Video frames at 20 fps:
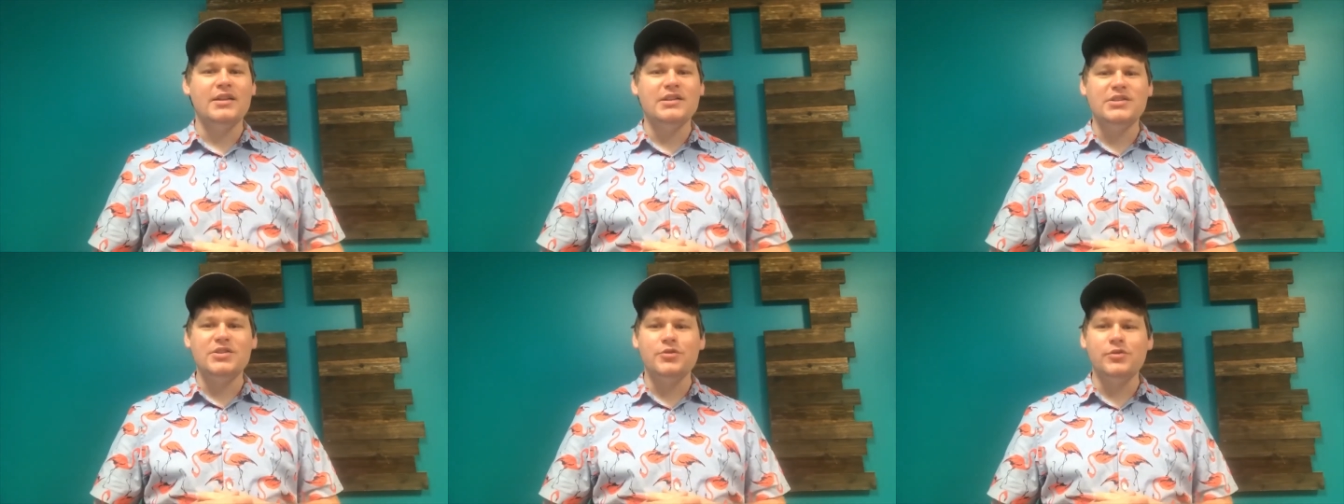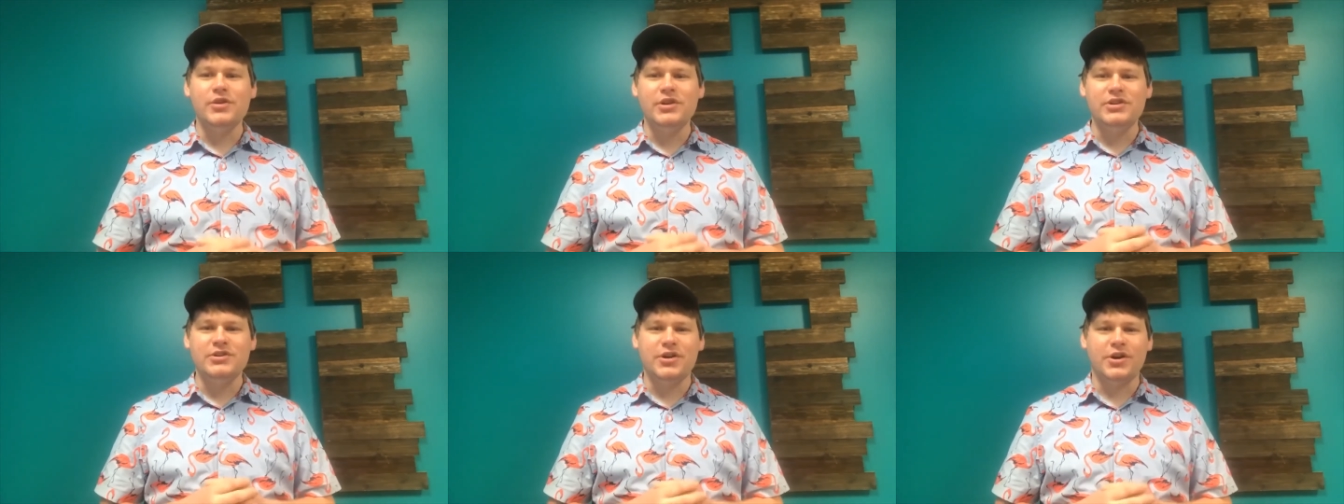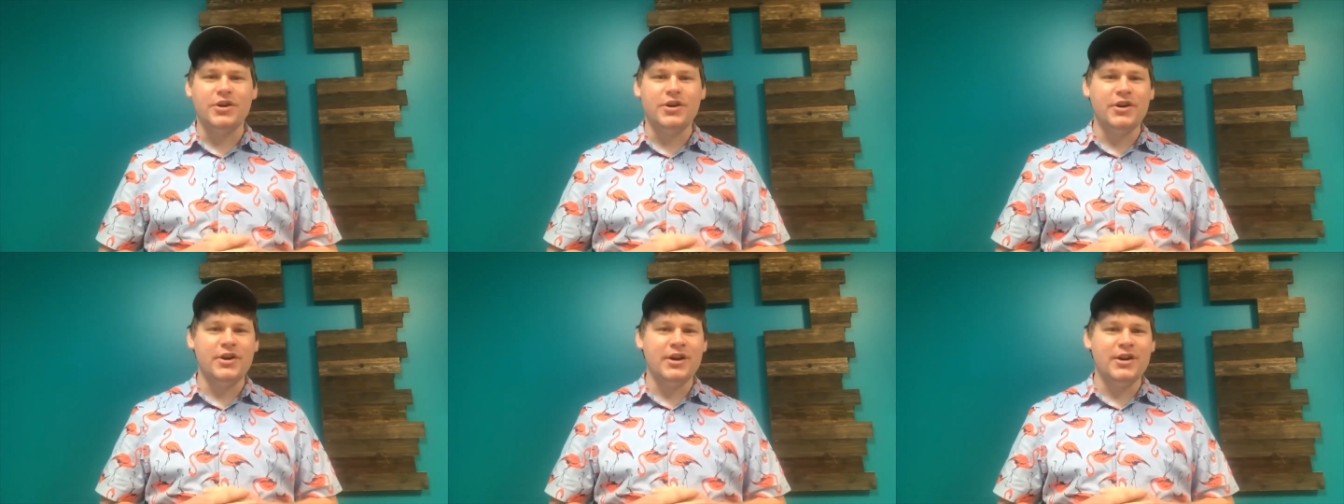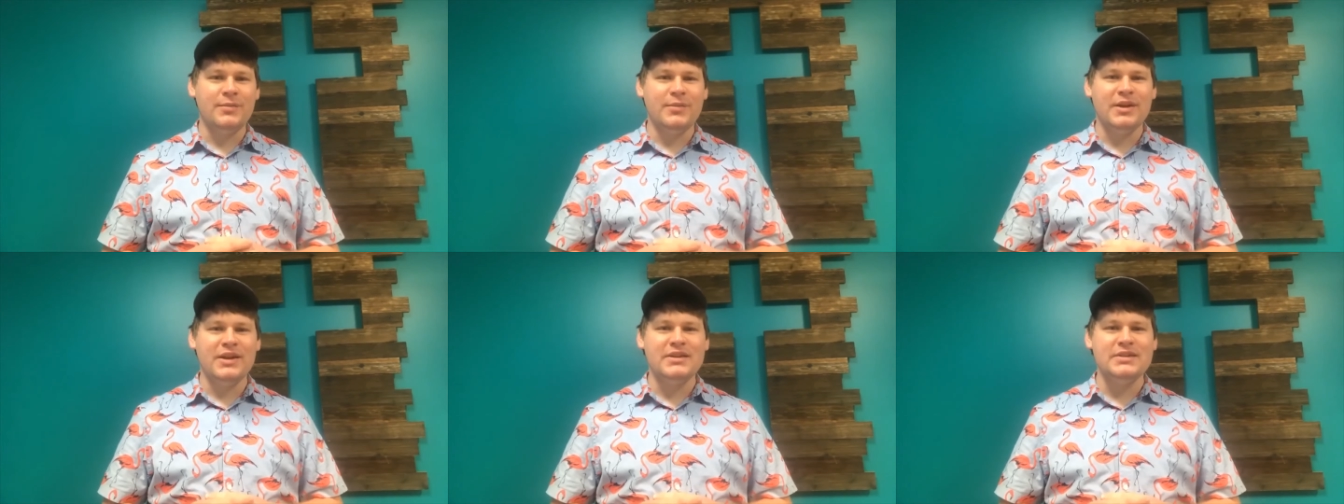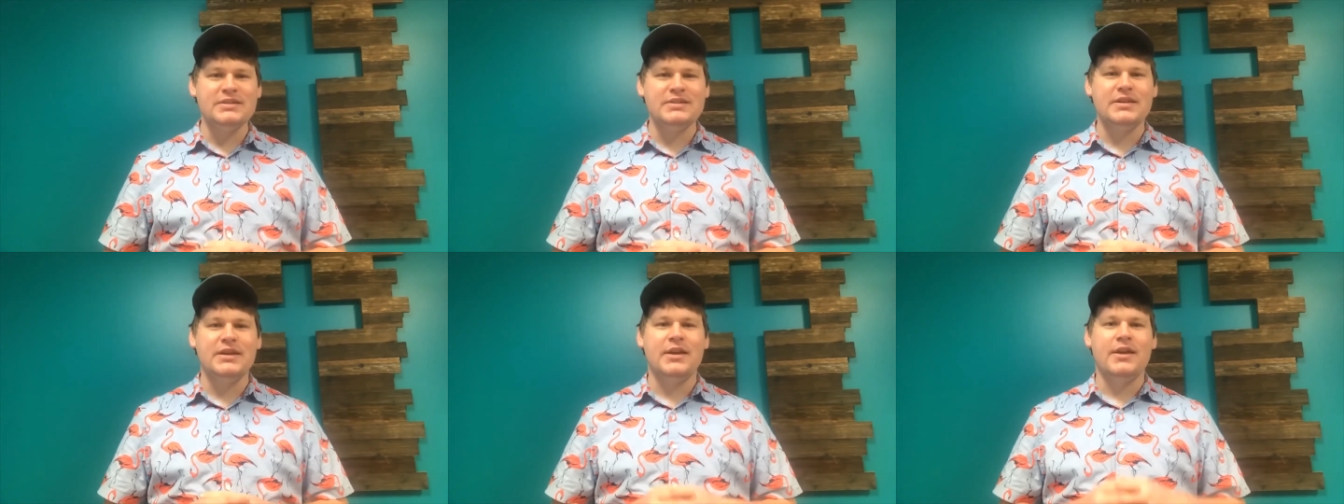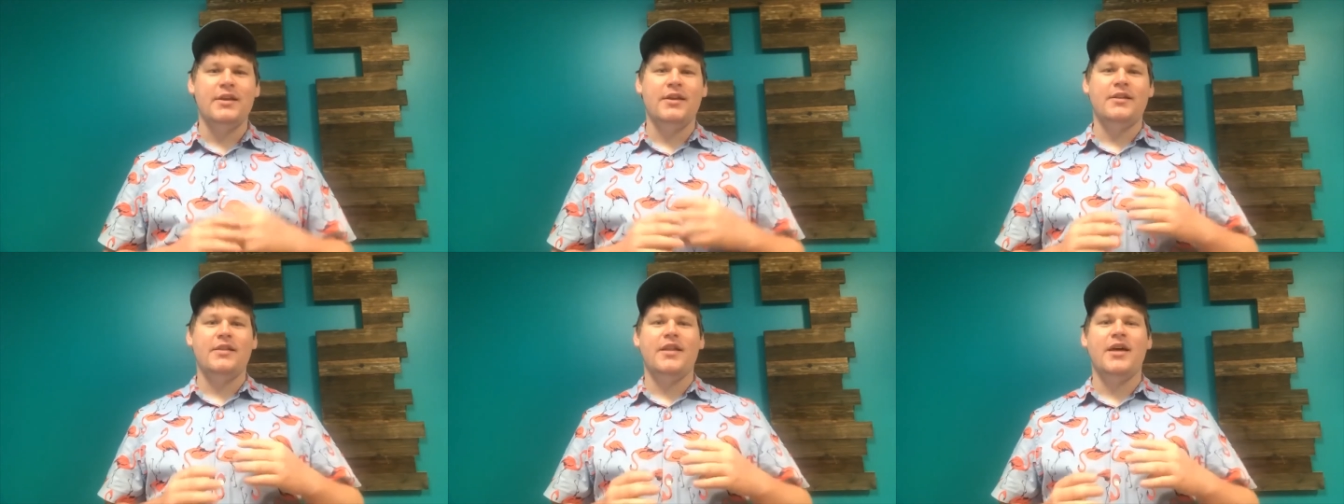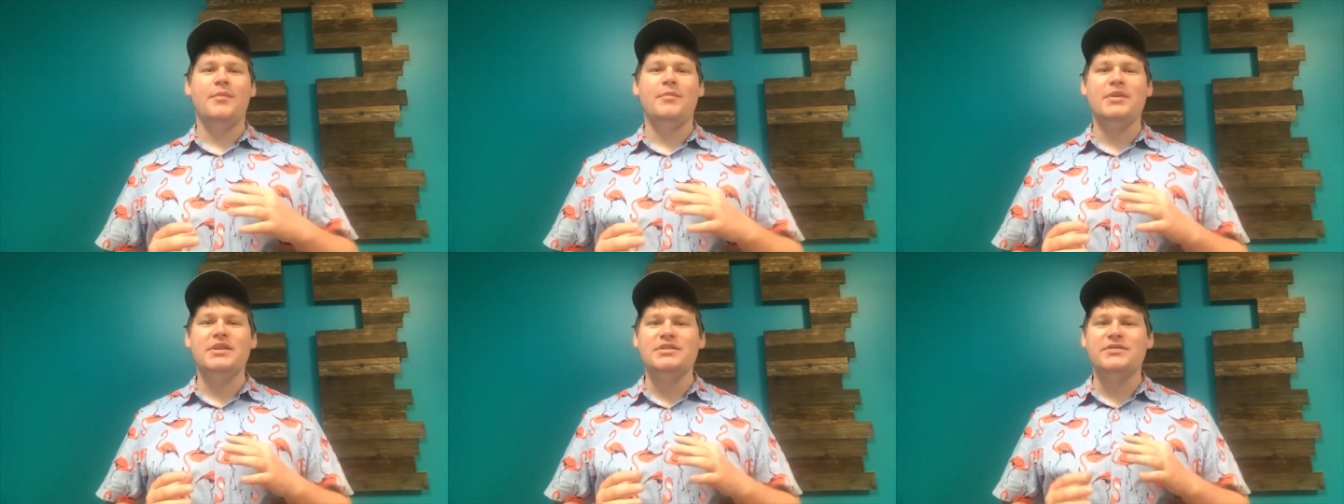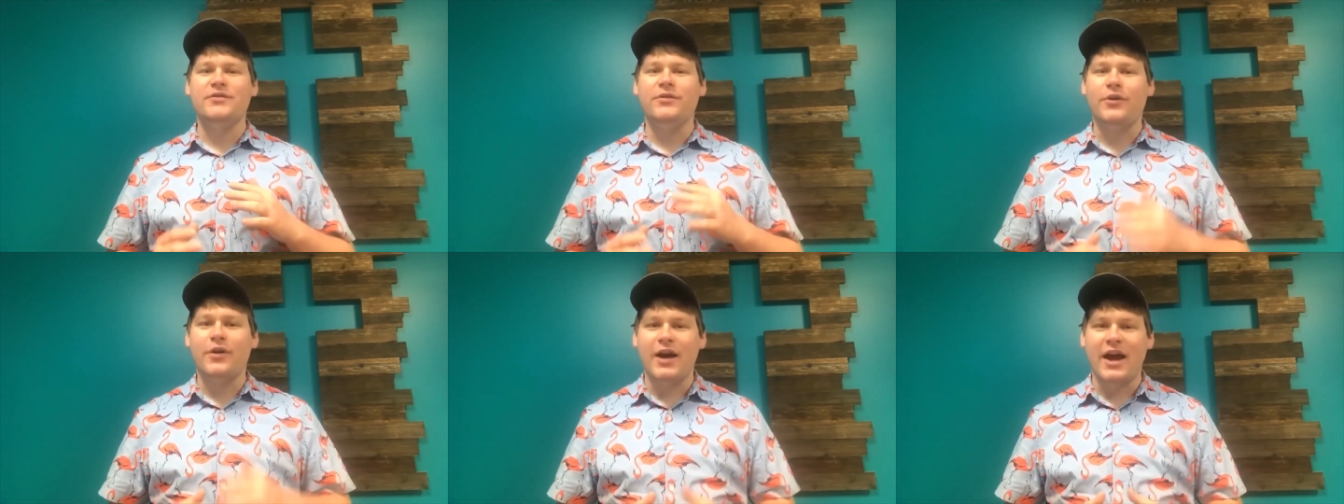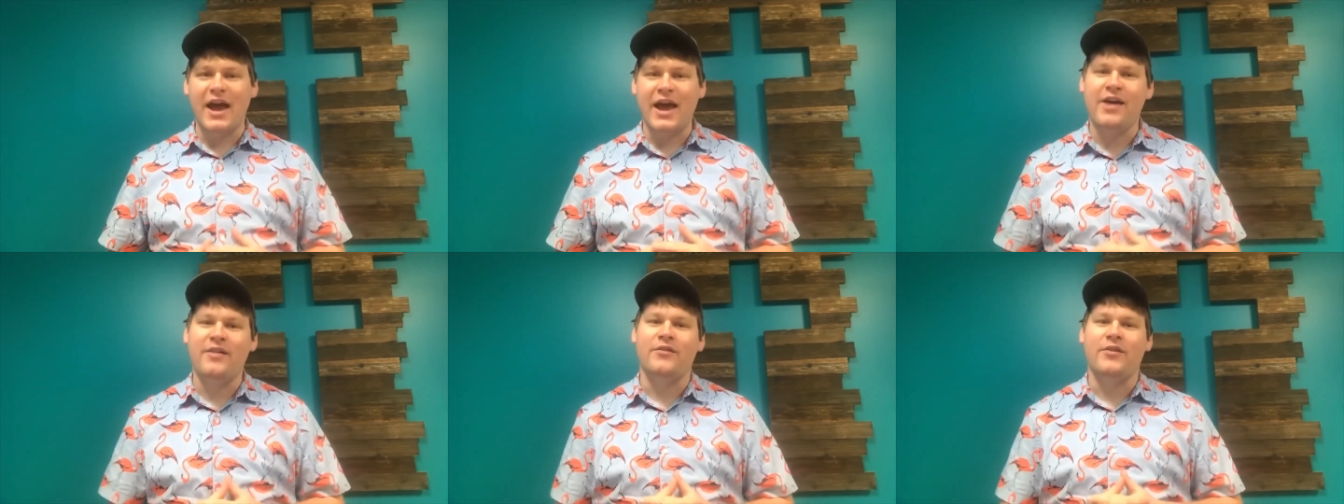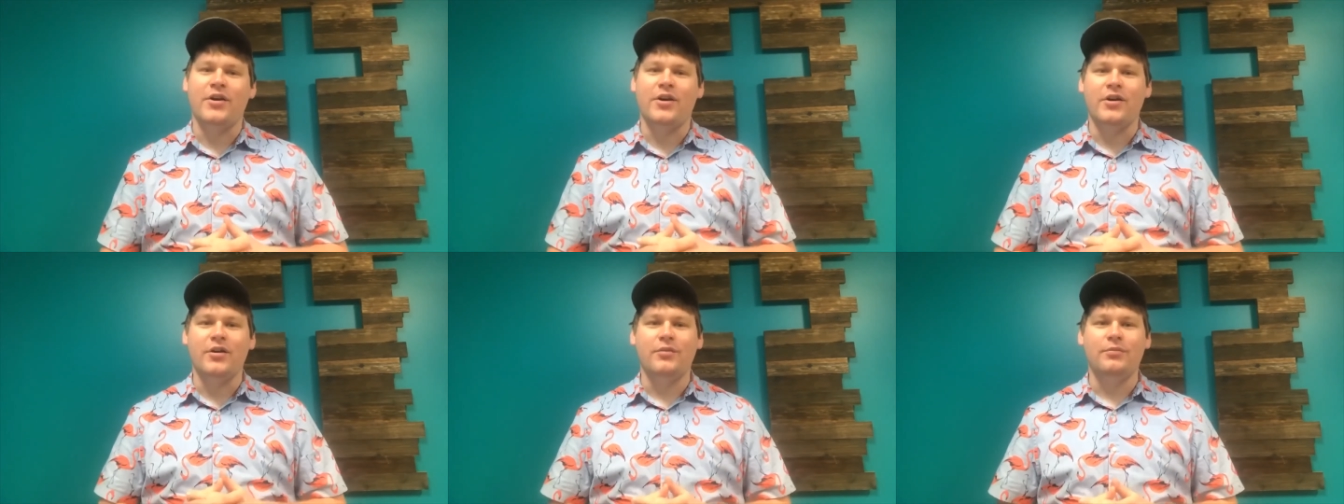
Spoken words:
Do you know what eternity means? That means forever.